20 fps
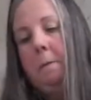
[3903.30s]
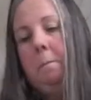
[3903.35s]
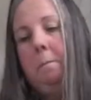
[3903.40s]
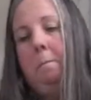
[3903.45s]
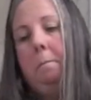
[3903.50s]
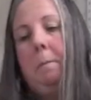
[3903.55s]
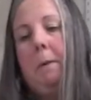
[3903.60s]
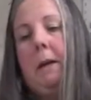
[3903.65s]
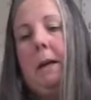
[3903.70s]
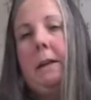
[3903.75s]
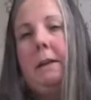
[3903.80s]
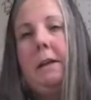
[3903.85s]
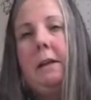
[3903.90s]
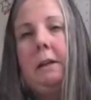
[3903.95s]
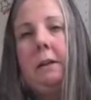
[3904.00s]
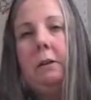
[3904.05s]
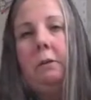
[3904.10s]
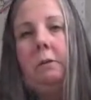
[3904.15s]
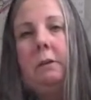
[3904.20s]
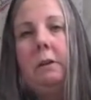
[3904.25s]
But I
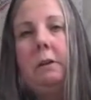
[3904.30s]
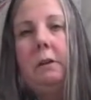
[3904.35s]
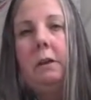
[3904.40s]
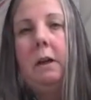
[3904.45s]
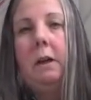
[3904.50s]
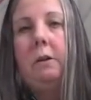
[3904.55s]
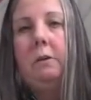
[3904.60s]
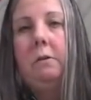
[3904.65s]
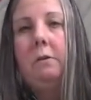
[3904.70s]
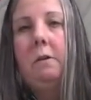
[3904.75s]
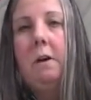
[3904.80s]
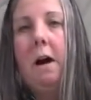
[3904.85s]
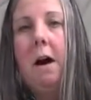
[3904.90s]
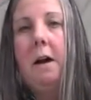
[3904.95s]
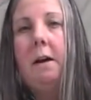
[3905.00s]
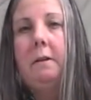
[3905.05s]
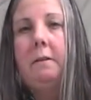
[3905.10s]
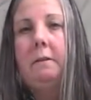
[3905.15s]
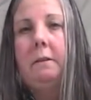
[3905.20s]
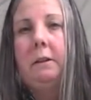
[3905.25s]
think you can
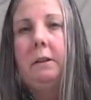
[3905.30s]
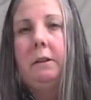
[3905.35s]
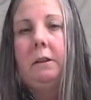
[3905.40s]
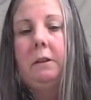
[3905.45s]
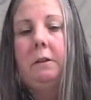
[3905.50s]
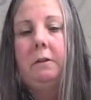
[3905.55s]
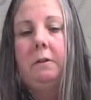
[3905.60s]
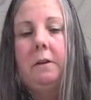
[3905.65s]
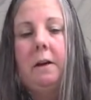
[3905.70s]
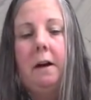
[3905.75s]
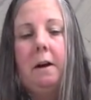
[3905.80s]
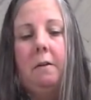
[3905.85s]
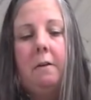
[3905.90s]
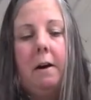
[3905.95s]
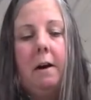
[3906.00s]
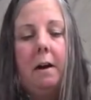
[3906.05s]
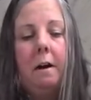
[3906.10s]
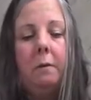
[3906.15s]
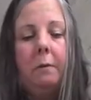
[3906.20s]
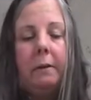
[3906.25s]
kind of see here now
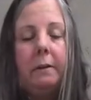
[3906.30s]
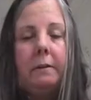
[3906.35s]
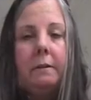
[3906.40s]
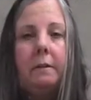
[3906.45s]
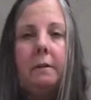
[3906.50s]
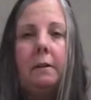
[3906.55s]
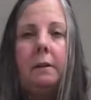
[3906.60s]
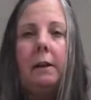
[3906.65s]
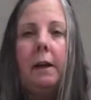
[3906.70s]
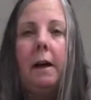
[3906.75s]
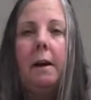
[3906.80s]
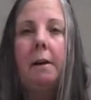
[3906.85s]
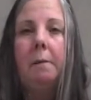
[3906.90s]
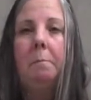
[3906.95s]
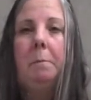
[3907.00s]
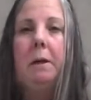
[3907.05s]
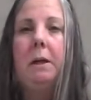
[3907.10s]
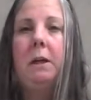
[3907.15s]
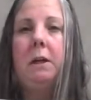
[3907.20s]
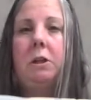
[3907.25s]
how it's getting
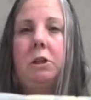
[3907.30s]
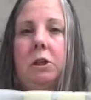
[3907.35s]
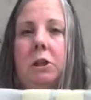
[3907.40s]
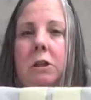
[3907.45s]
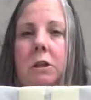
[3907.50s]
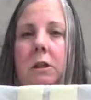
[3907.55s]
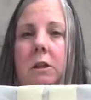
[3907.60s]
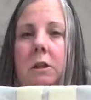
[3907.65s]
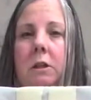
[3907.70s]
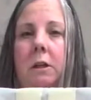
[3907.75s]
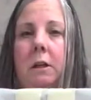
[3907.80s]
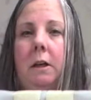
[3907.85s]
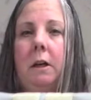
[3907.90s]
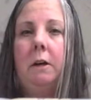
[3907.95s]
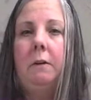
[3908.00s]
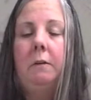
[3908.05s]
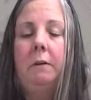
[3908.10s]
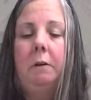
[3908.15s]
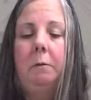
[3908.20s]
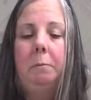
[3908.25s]
pinched and
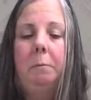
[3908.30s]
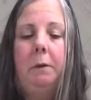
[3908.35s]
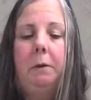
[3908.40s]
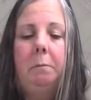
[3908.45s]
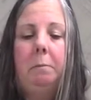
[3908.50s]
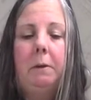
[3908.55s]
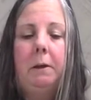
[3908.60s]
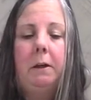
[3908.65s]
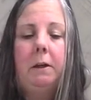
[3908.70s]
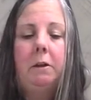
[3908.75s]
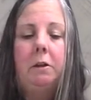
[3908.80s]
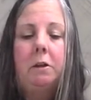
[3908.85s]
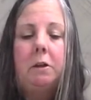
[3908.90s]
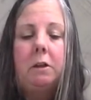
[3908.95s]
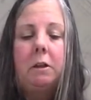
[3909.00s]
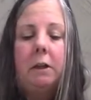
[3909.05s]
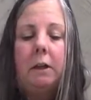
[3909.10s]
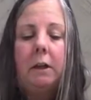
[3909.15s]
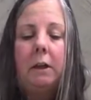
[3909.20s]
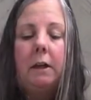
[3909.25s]
how it'll be
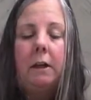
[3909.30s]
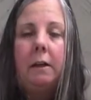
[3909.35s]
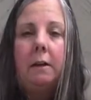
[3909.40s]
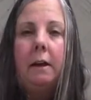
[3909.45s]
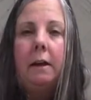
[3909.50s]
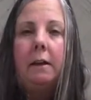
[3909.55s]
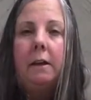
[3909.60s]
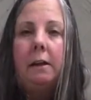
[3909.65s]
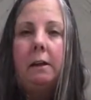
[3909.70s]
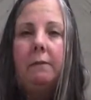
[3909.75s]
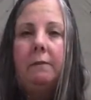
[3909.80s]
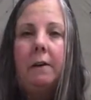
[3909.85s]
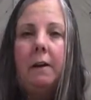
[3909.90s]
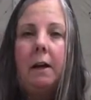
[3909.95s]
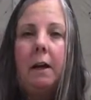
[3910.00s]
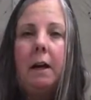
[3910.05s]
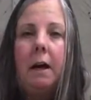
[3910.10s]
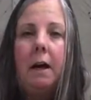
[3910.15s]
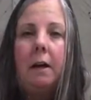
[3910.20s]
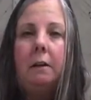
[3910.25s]
pinched. And I think if I
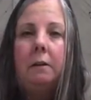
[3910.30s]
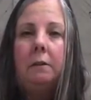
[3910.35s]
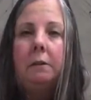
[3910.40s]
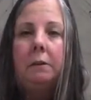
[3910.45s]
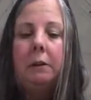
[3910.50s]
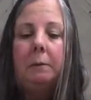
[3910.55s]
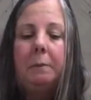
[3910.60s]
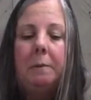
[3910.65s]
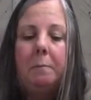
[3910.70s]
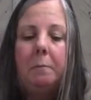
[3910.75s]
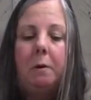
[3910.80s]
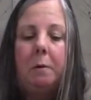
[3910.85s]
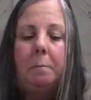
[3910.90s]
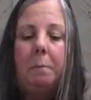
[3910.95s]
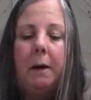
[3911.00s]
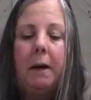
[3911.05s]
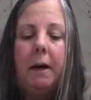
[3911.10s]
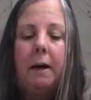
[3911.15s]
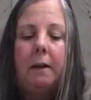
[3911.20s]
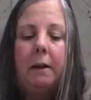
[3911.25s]
add a little bit more
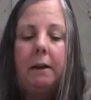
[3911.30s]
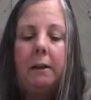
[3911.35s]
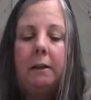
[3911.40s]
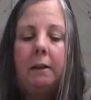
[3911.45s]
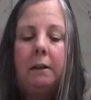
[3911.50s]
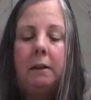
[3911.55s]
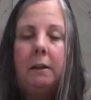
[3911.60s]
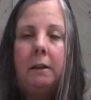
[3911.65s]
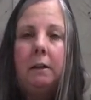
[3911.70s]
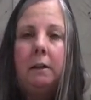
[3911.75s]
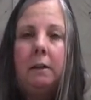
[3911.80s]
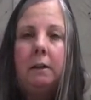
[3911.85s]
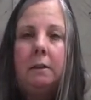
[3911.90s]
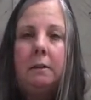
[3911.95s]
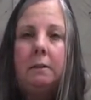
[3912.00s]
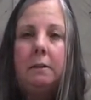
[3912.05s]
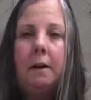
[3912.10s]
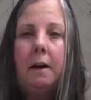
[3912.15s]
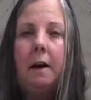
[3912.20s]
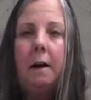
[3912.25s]
batting,
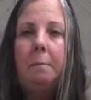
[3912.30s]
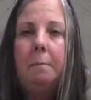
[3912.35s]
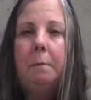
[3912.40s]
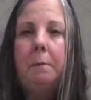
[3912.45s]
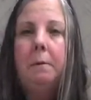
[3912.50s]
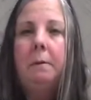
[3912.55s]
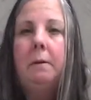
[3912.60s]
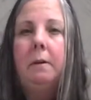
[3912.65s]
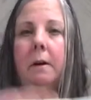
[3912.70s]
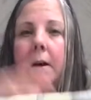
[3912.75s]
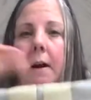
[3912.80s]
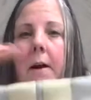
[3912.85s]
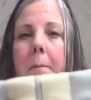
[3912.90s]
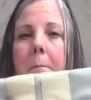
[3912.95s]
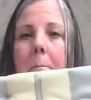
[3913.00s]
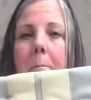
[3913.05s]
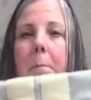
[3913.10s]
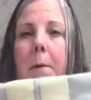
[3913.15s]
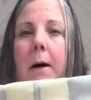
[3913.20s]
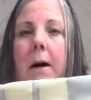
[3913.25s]
top
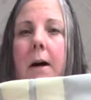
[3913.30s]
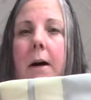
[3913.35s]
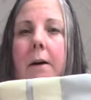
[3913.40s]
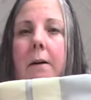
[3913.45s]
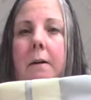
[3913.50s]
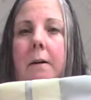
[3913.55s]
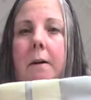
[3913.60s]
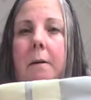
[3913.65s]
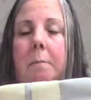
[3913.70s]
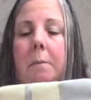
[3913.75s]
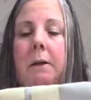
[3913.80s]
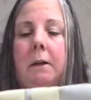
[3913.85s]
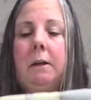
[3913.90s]
and bottom,